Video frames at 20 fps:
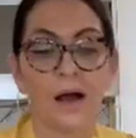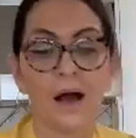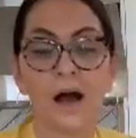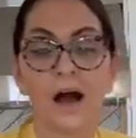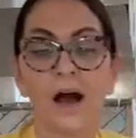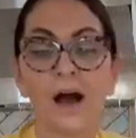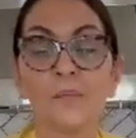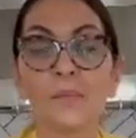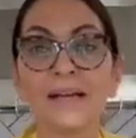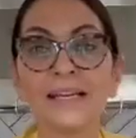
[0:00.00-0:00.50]

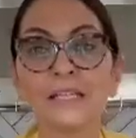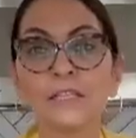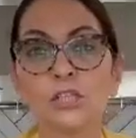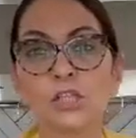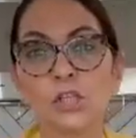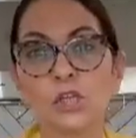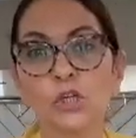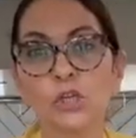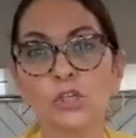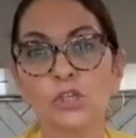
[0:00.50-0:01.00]
all my
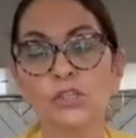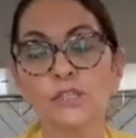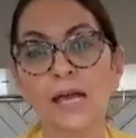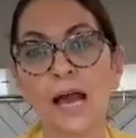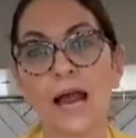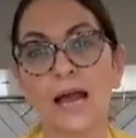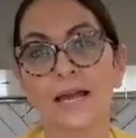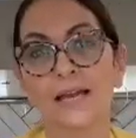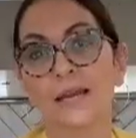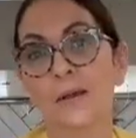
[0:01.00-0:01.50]
skewers.
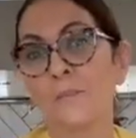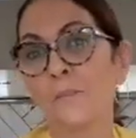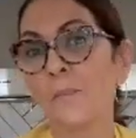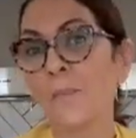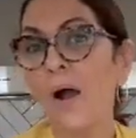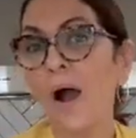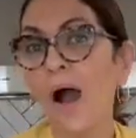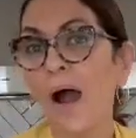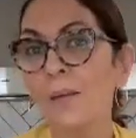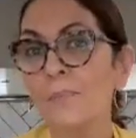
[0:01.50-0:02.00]
I'm gonna
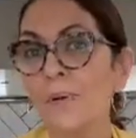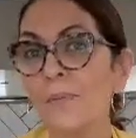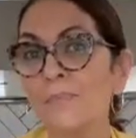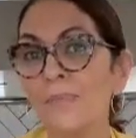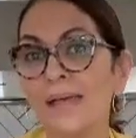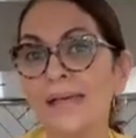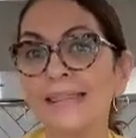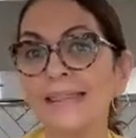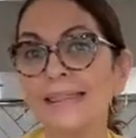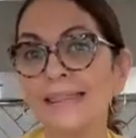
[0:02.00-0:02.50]
pop them
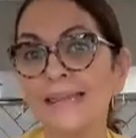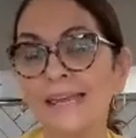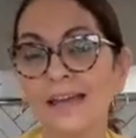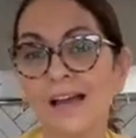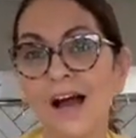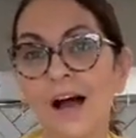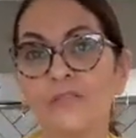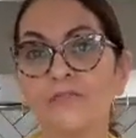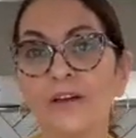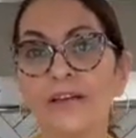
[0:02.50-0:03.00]
in the
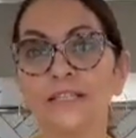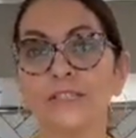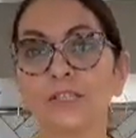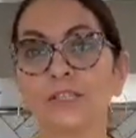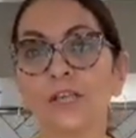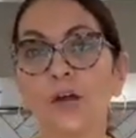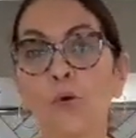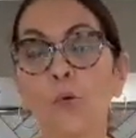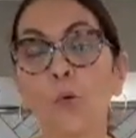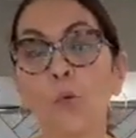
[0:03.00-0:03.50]
oven.
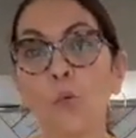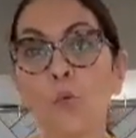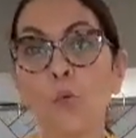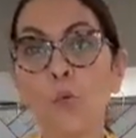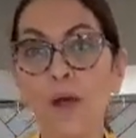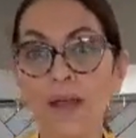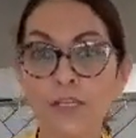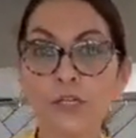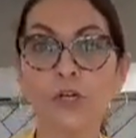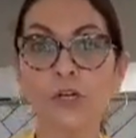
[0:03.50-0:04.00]
So
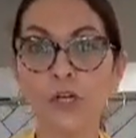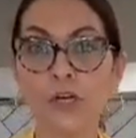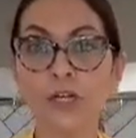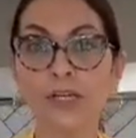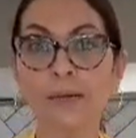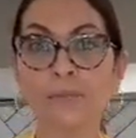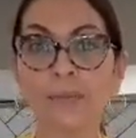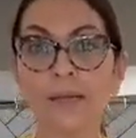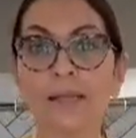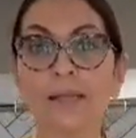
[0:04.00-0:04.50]
when you cook
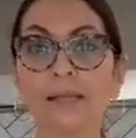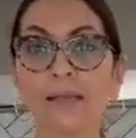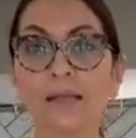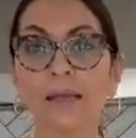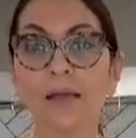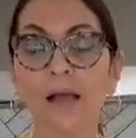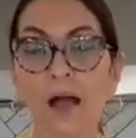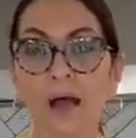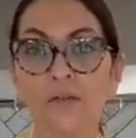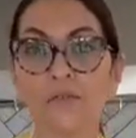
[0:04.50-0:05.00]
them in
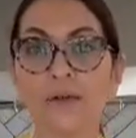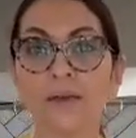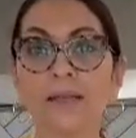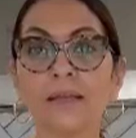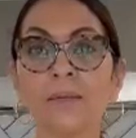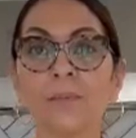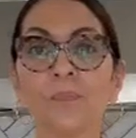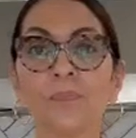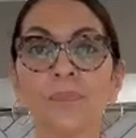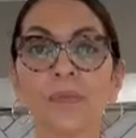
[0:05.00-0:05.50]
the
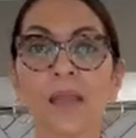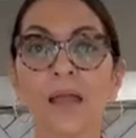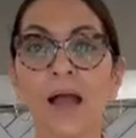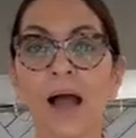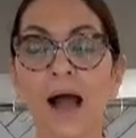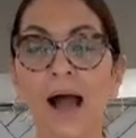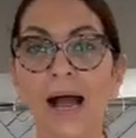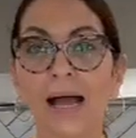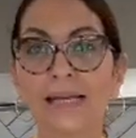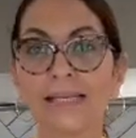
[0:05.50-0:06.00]
oven,
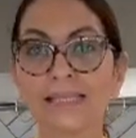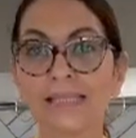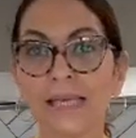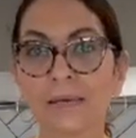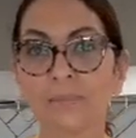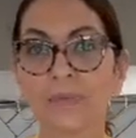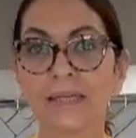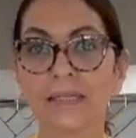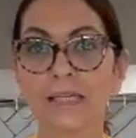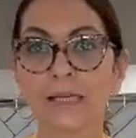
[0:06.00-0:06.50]
I
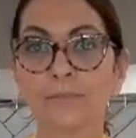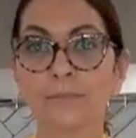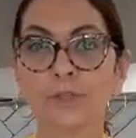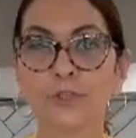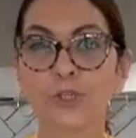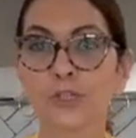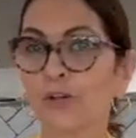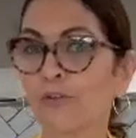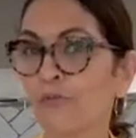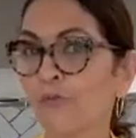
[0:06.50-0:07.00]
set my
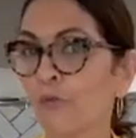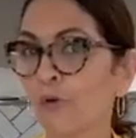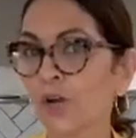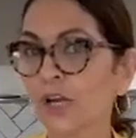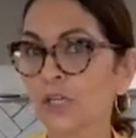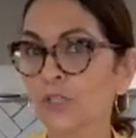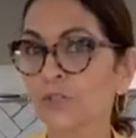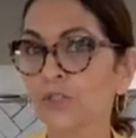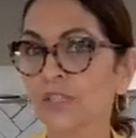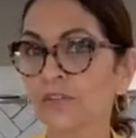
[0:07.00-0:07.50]
temperature at
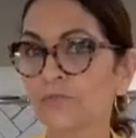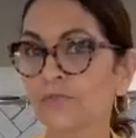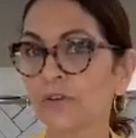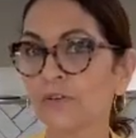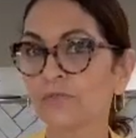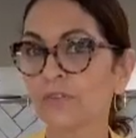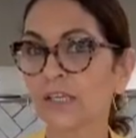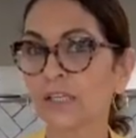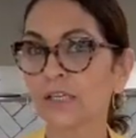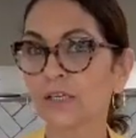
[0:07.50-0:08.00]

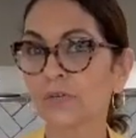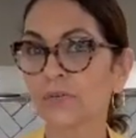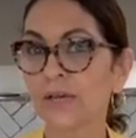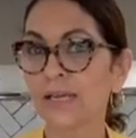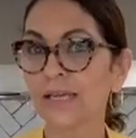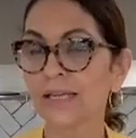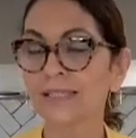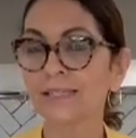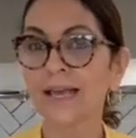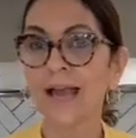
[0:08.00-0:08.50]
450
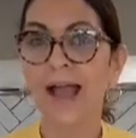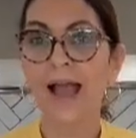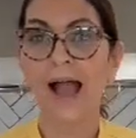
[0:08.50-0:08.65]
degrees.